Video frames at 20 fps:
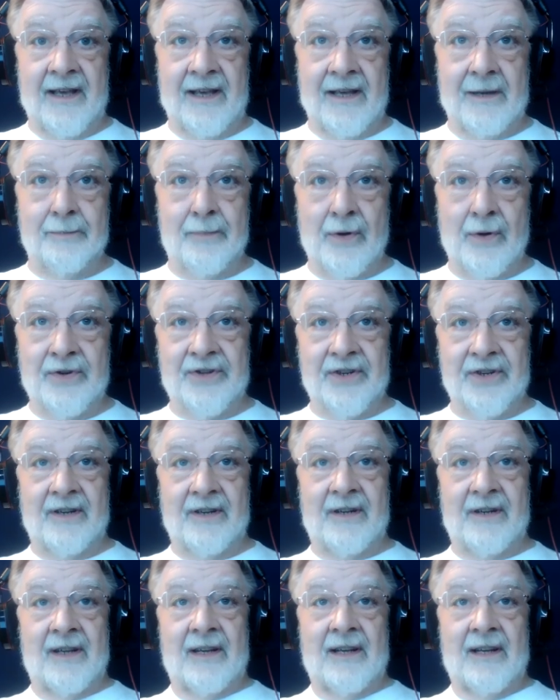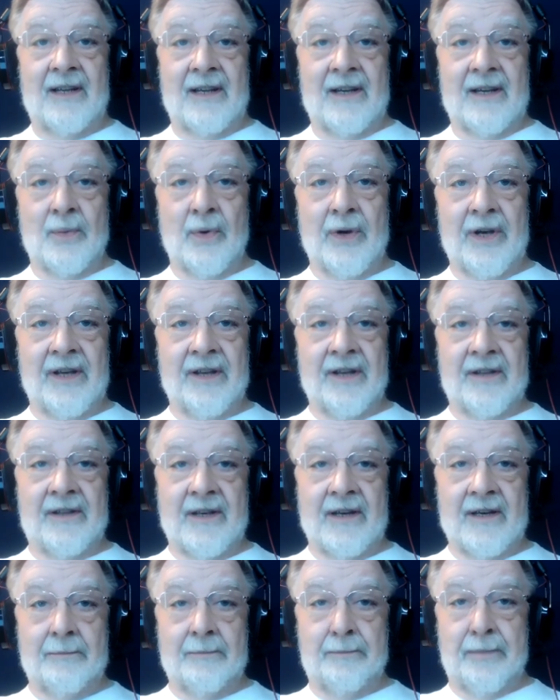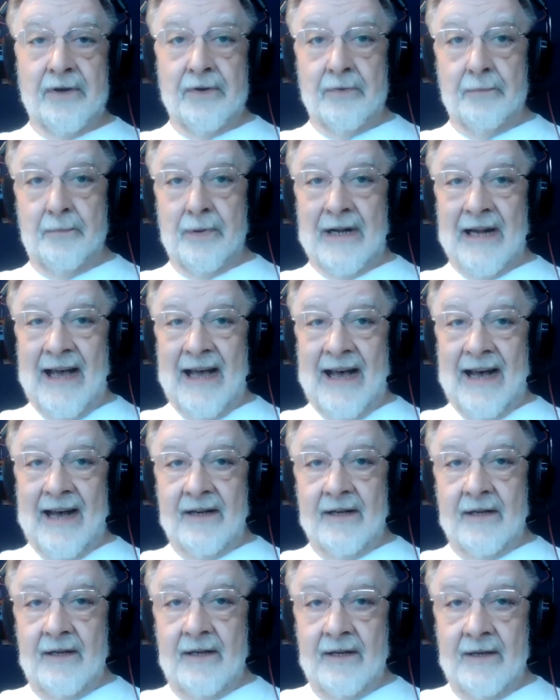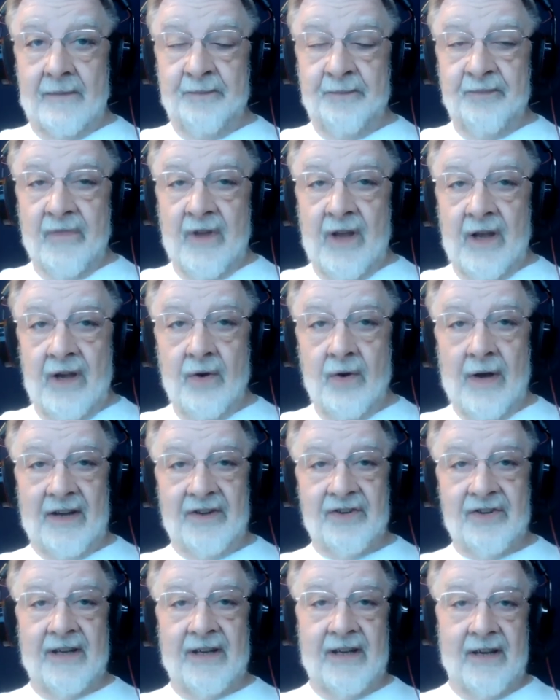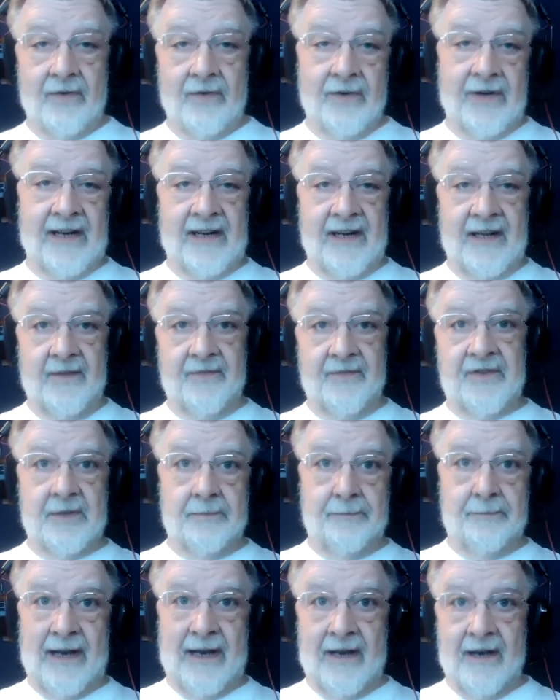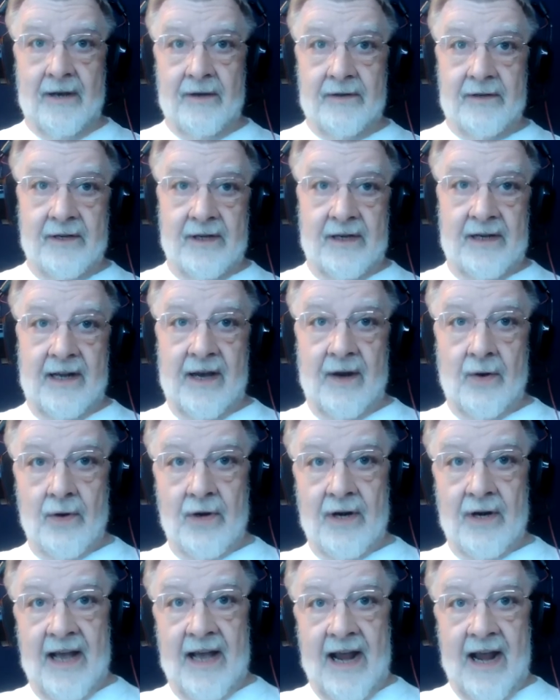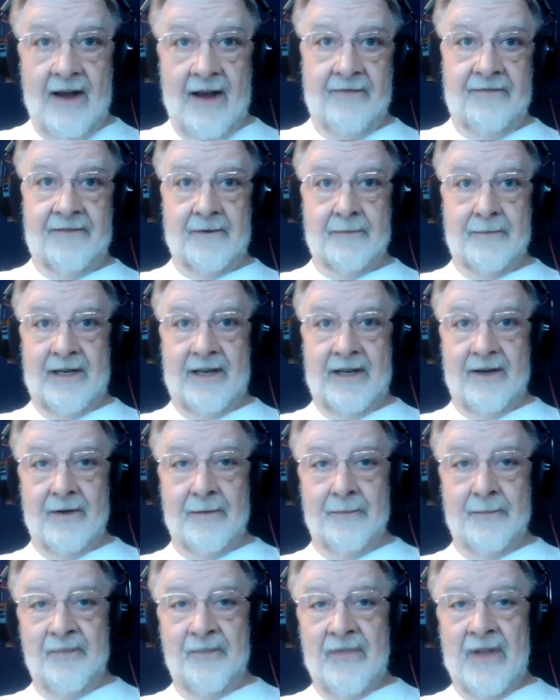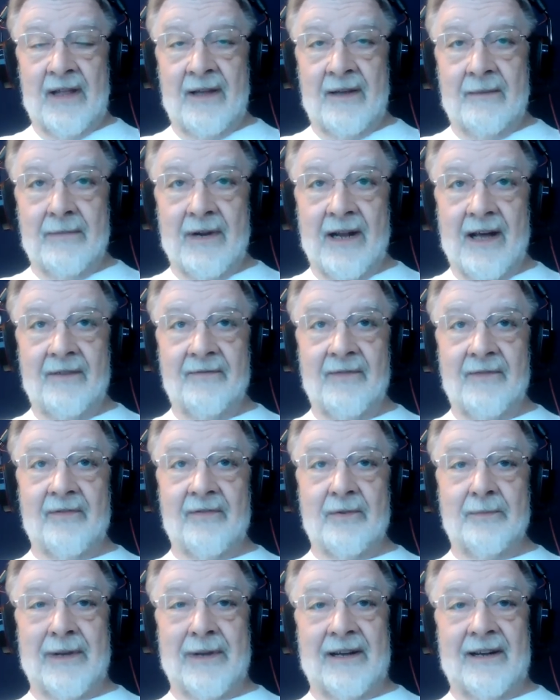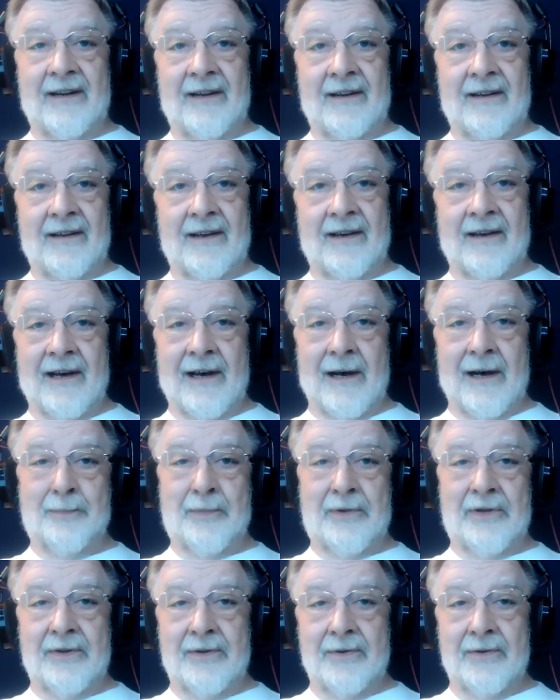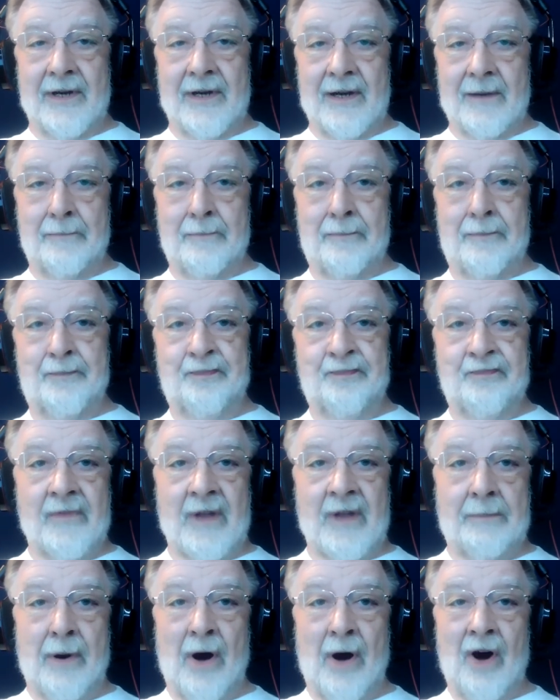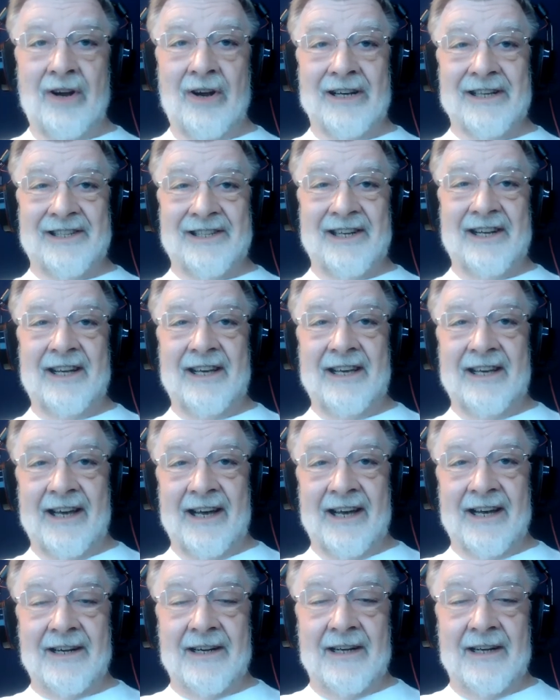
in person with Bill Platt, who actually only lives about an hour and a half from here. But I've never been up to Ponca City yet.